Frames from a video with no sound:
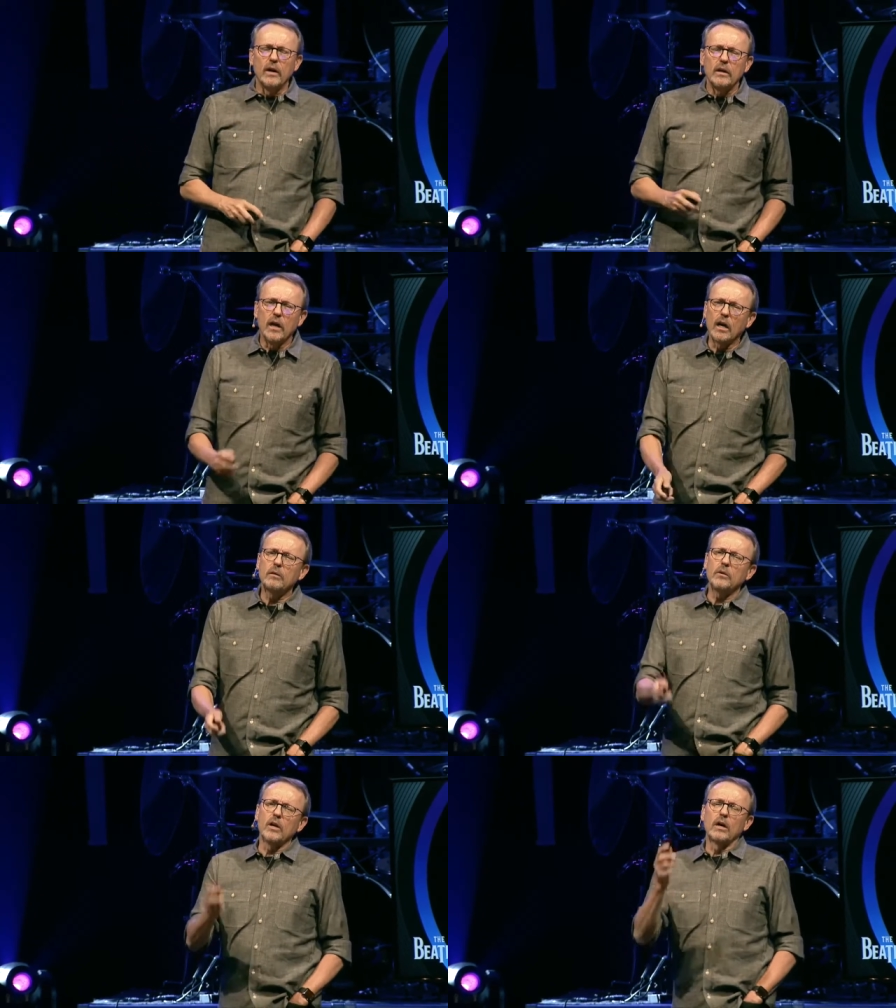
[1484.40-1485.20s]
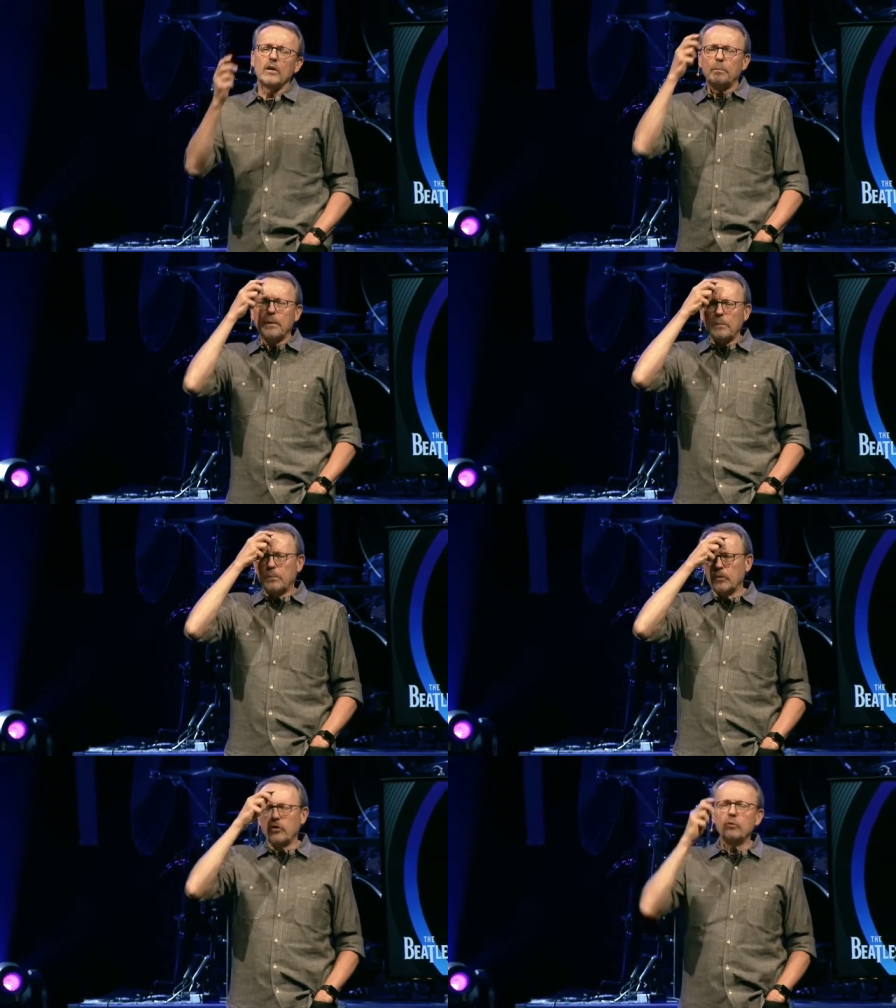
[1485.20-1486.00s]
Younger
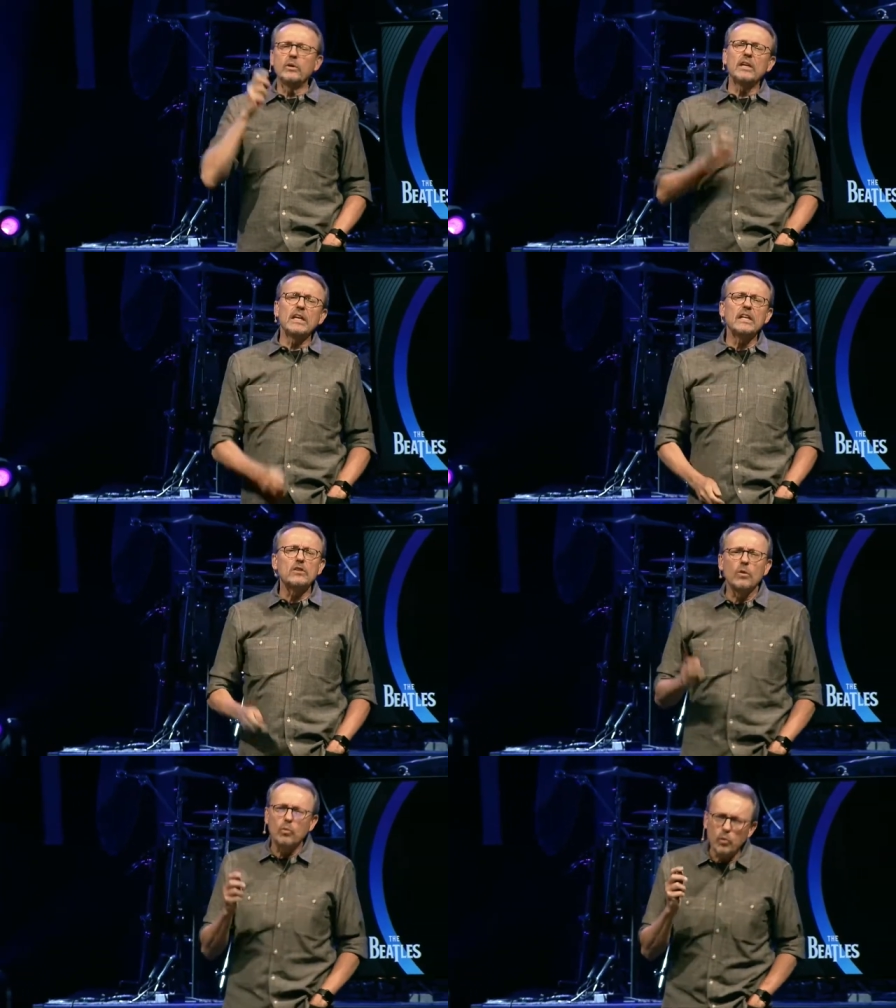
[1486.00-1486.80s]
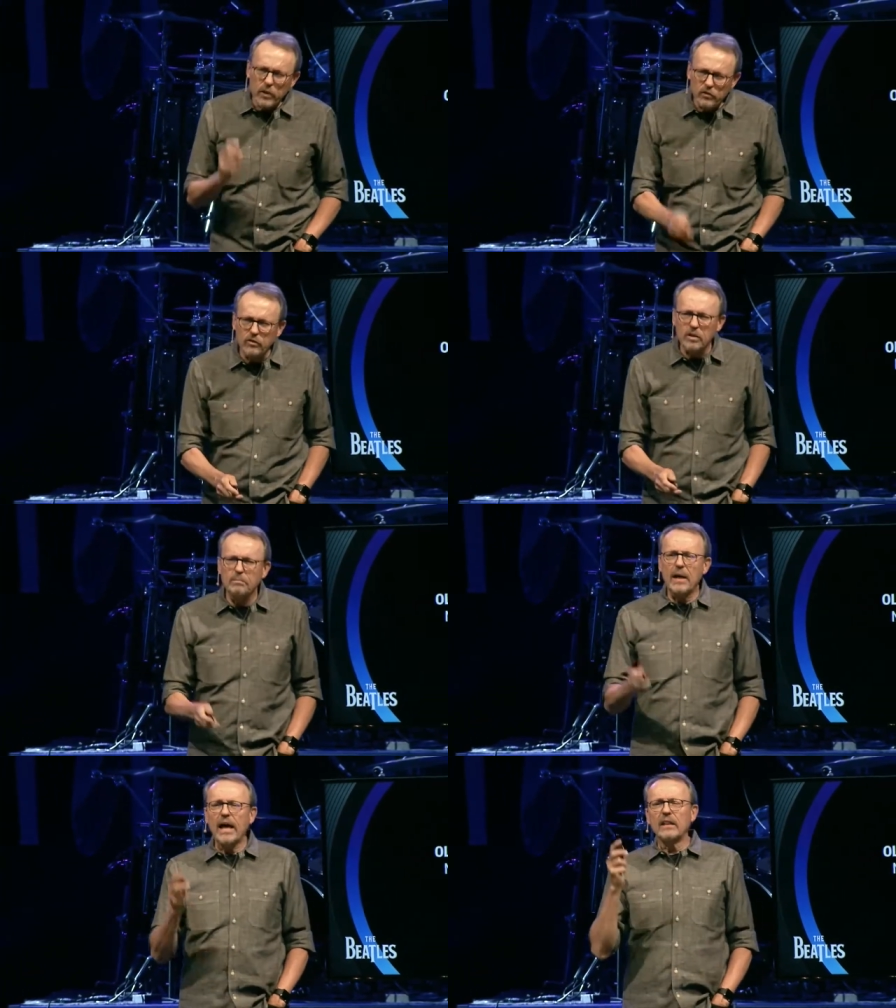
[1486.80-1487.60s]
people, you need the
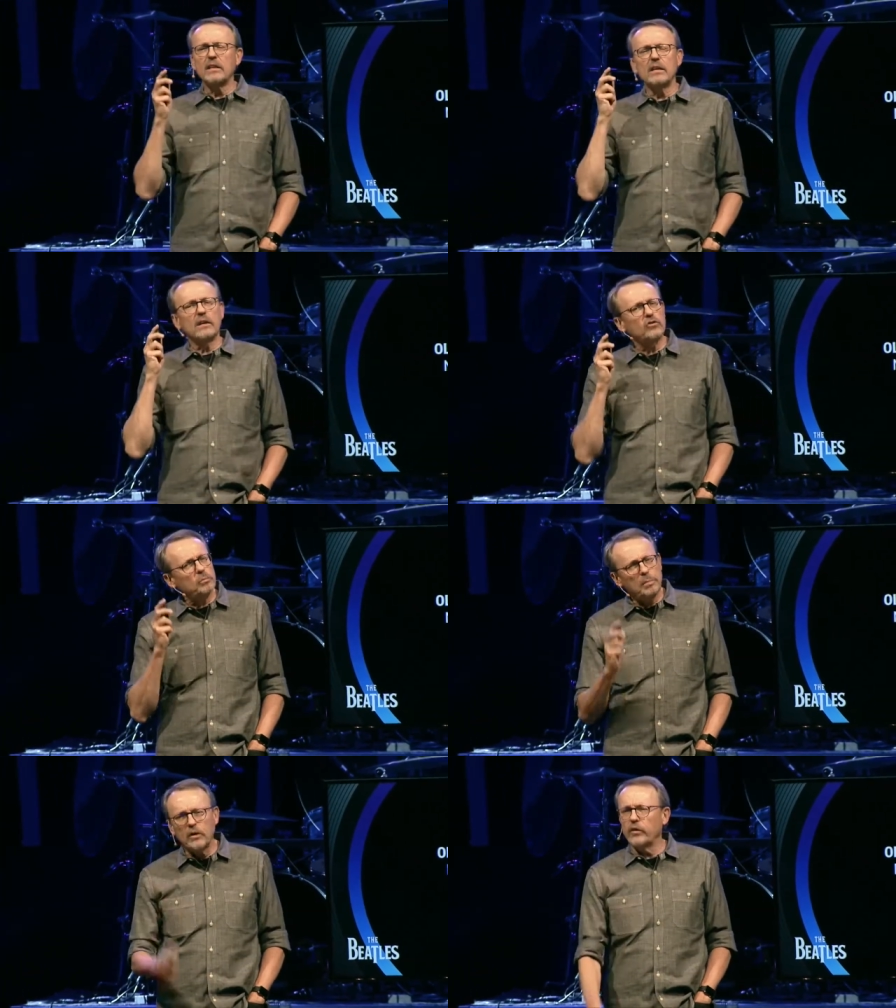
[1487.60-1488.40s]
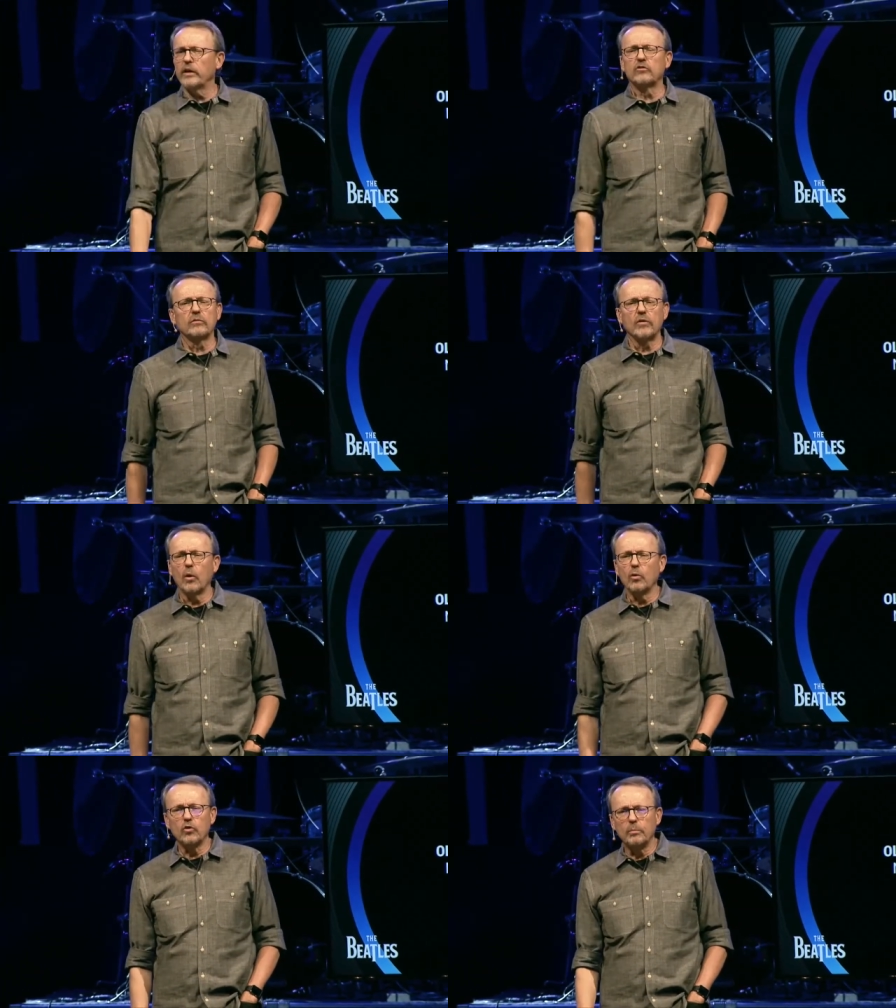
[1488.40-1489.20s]
wisdom and the experience of
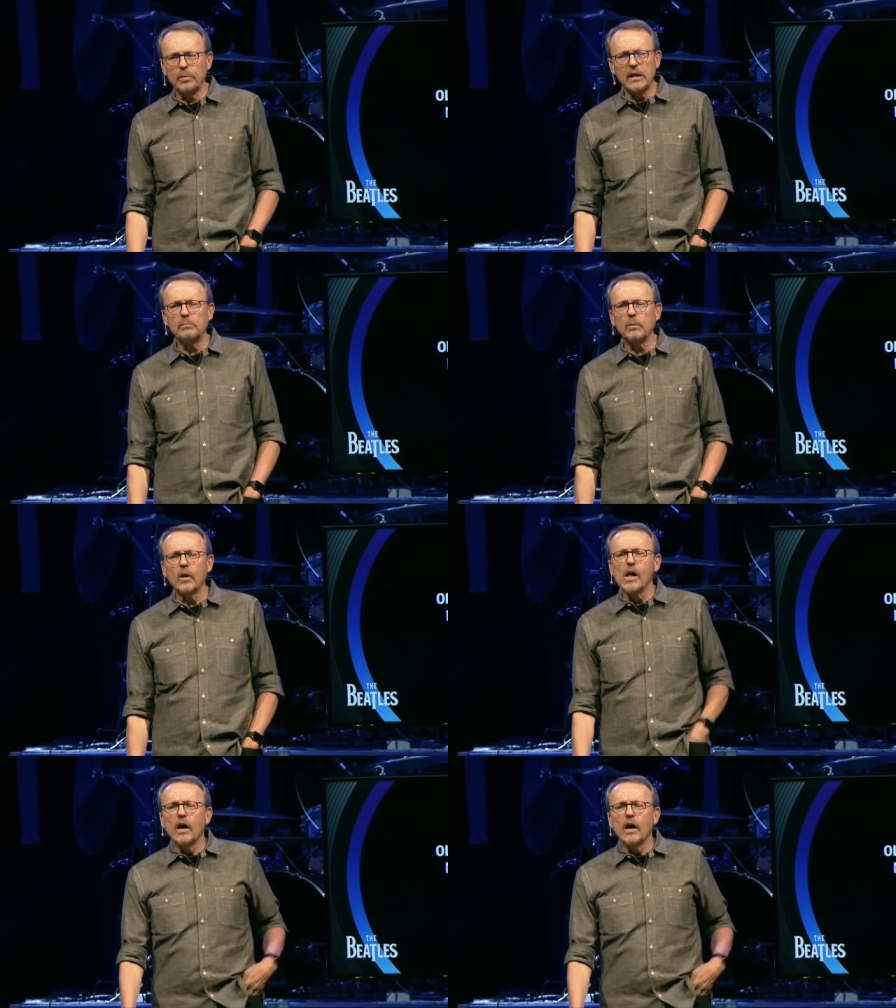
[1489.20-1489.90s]
older people.